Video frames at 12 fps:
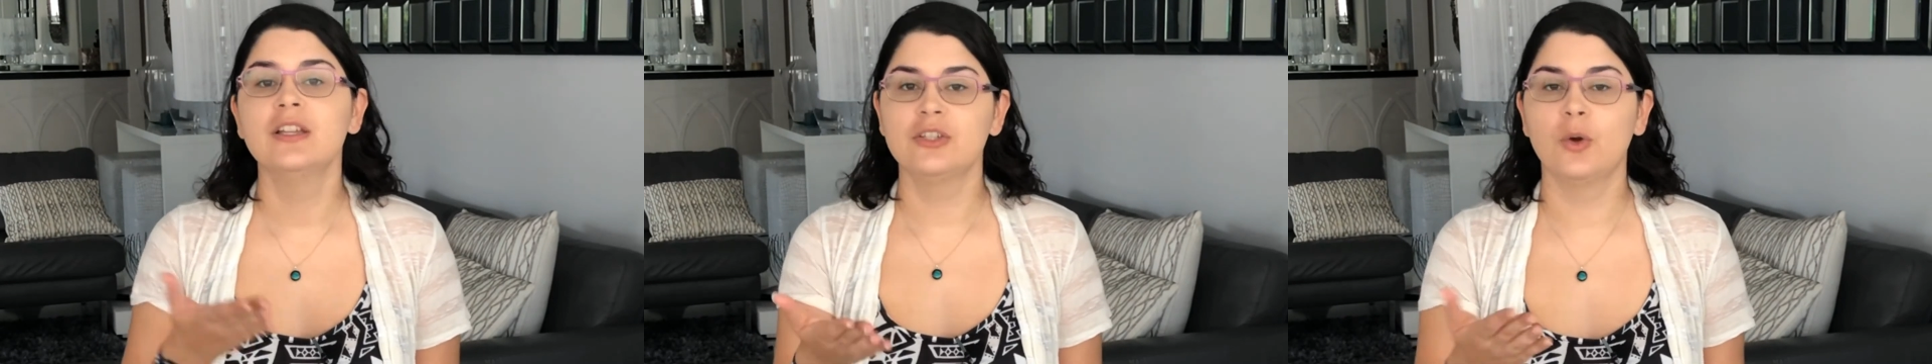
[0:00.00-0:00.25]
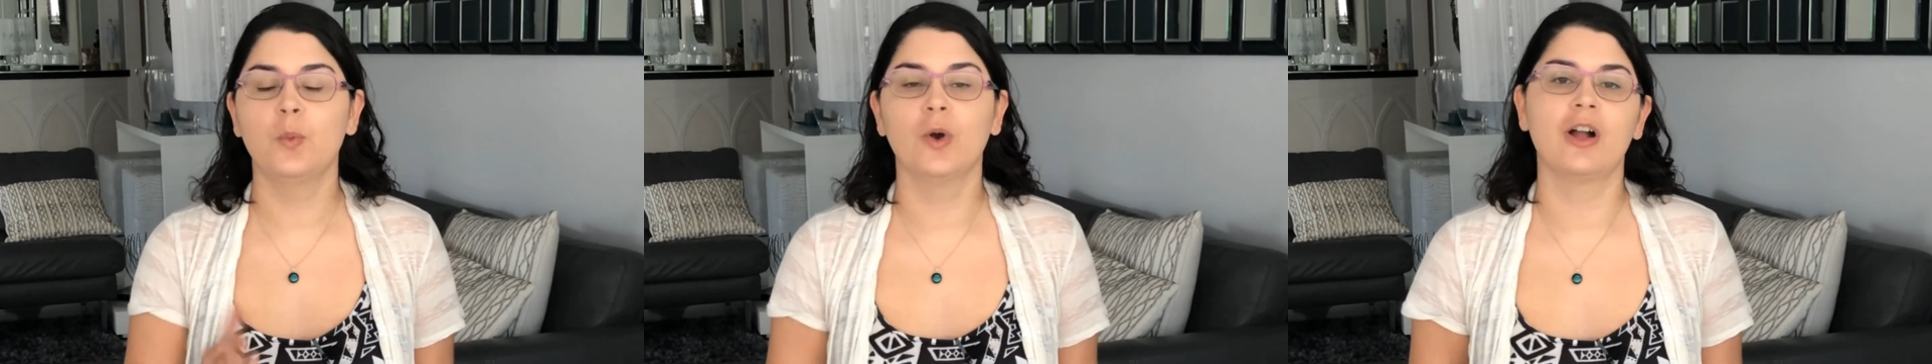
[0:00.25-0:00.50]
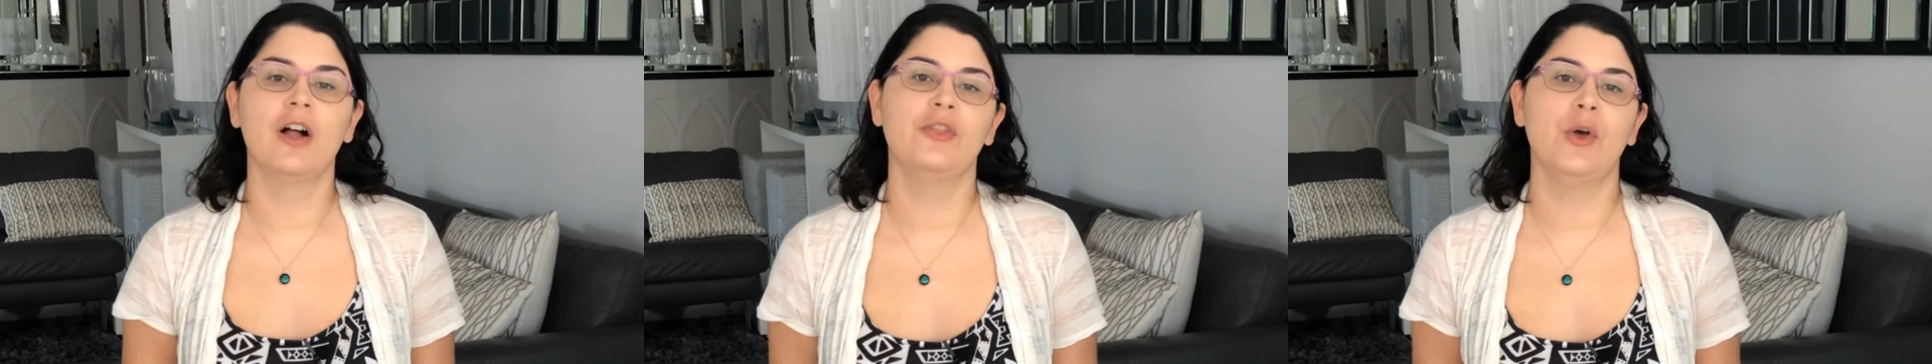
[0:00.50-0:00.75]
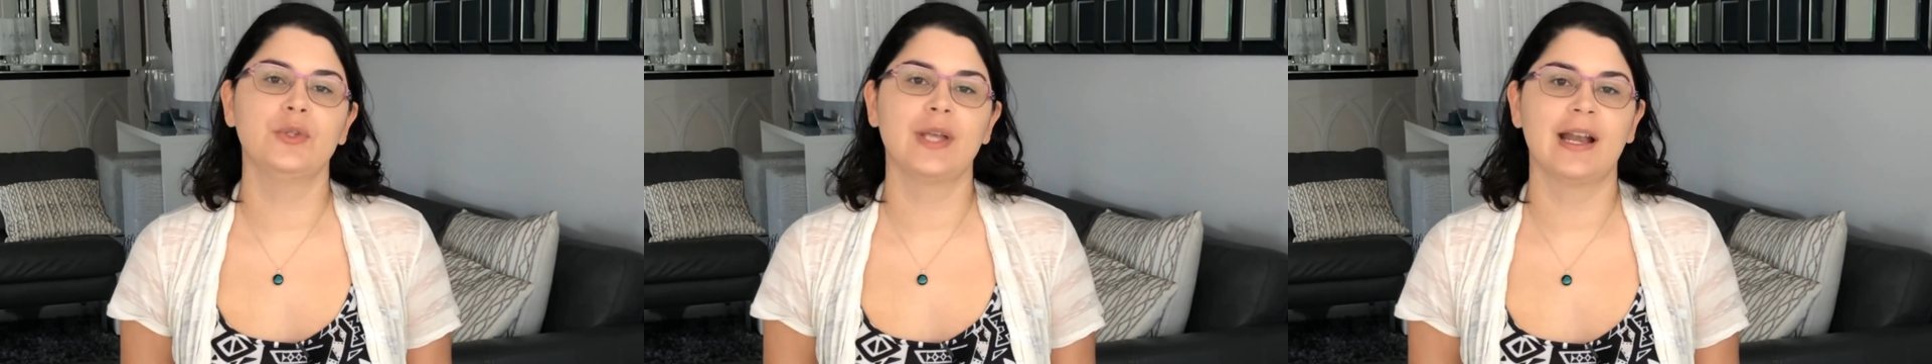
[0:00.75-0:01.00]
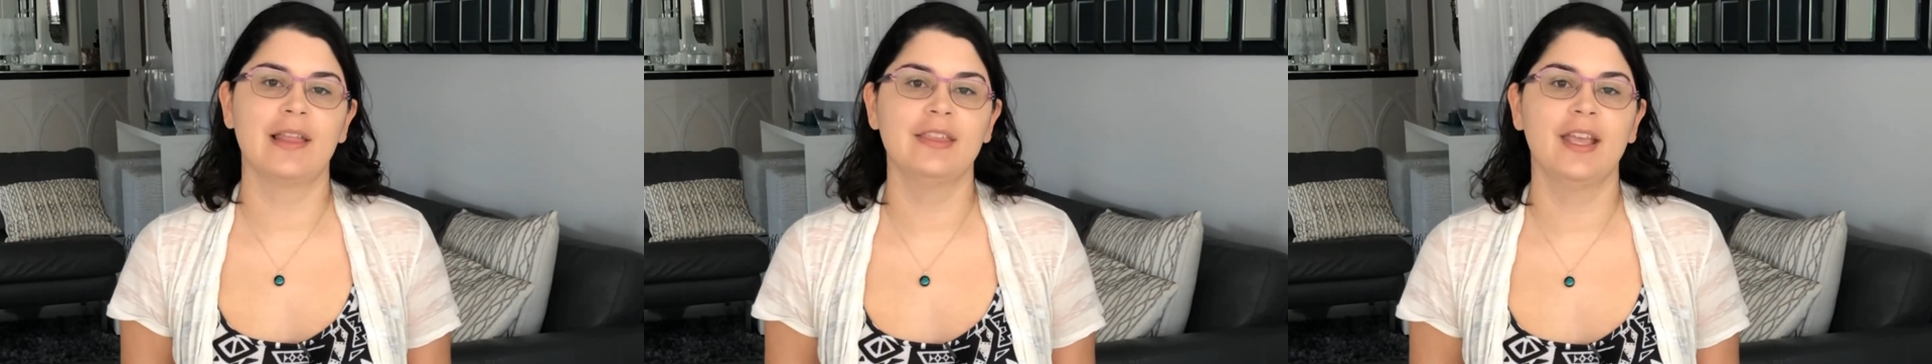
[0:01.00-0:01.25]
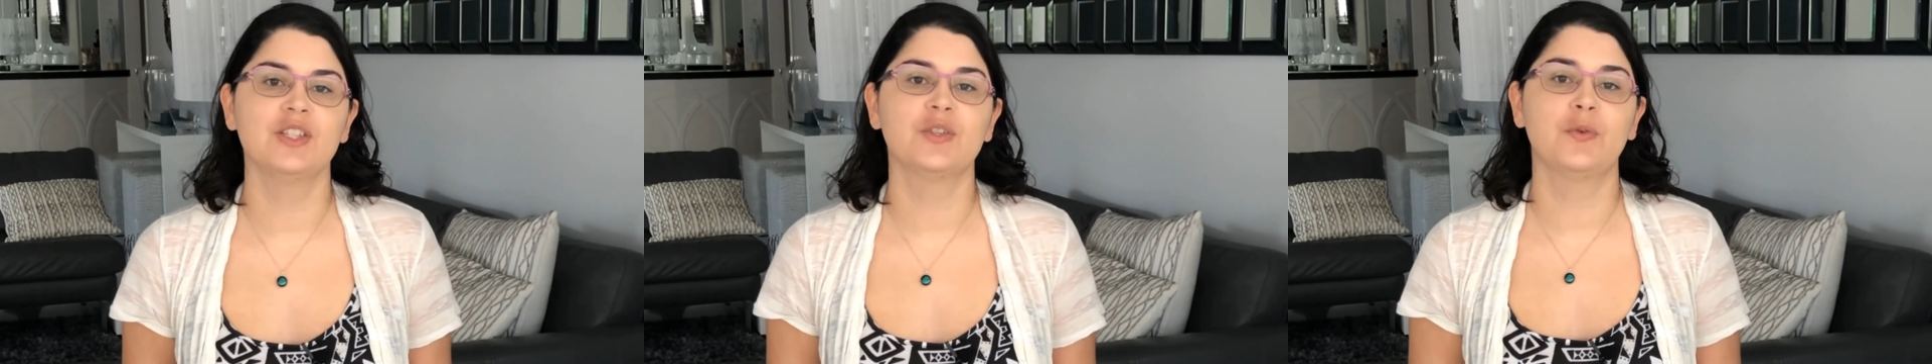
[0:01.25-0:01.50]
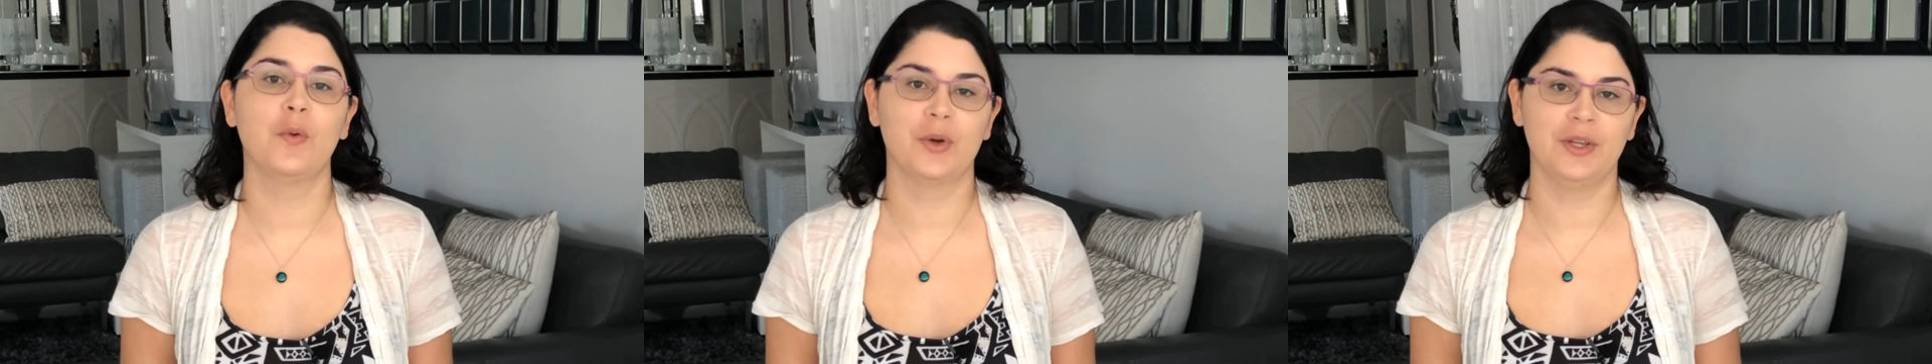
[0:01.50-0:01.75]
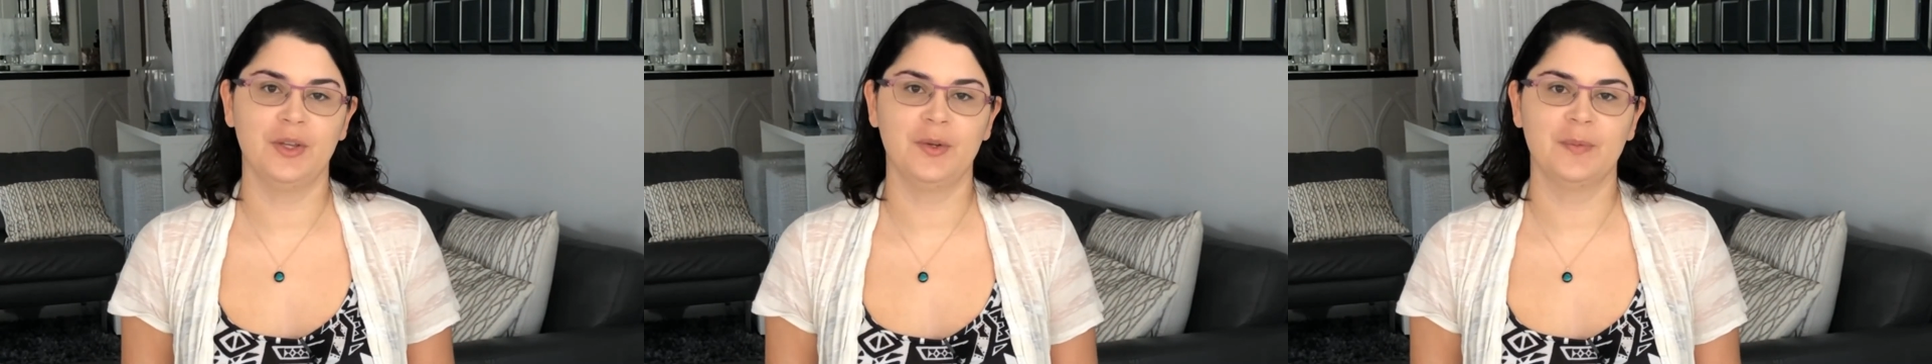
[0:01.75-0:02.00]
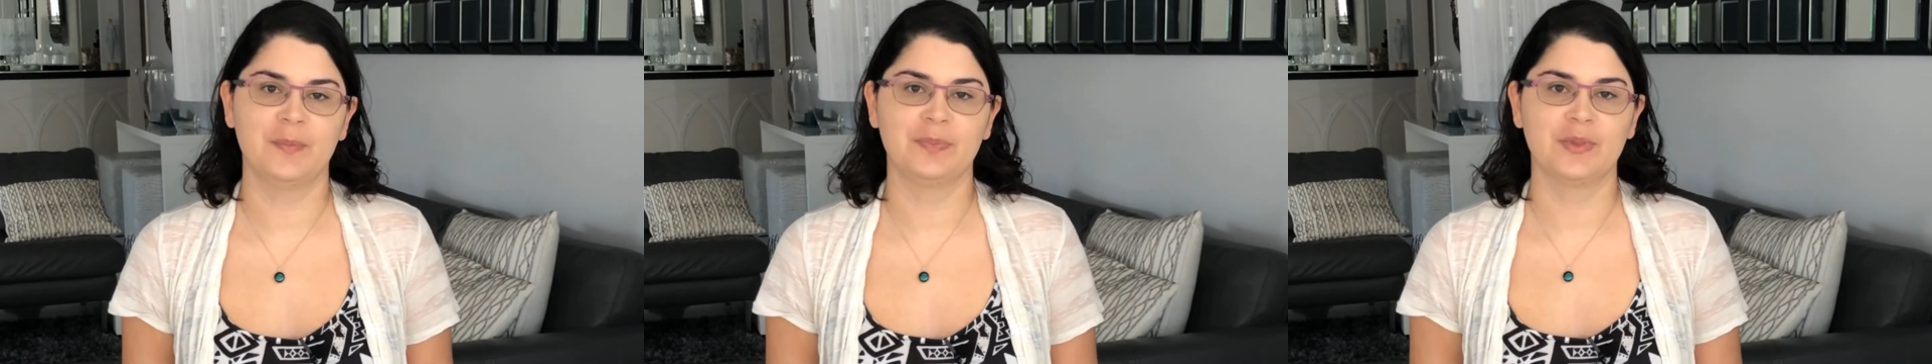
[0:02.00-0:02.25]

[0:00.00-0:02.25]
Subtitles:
to work on those kind of things for you.